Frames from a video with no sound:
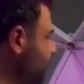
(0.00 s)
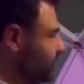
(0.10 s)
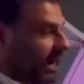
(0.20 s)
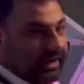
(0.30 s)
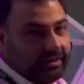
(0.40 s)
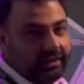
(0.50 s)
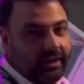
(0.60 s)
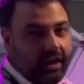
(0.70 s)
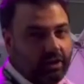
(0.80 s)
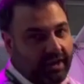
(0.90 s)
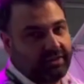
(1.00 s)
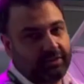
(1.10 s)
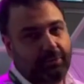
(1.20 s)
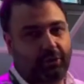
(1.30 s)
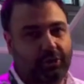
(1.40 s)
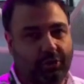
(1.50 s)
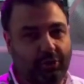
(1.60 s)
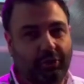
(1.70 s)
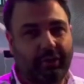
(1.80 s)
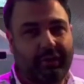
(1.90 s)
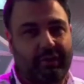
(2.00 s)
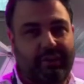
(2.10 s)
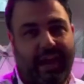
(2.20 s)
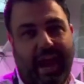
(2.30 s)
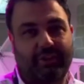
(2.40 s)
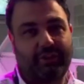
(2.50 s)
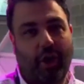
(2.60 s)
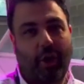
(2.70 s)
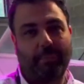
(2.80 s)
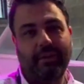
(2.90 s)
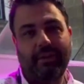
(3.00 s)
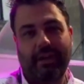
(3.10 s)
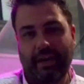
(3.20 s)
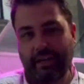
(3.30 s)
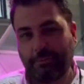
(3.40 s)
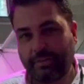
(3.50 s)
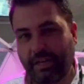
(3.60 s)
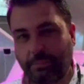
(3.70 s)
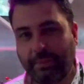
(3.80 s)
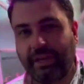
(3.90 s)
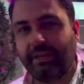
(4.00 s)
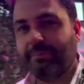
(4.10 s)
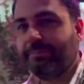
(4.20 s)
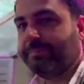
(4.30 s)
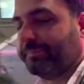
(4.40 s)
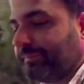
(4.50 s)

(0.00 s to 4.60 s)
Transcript: insulation, things like that. Okay, let's have a look at the hemp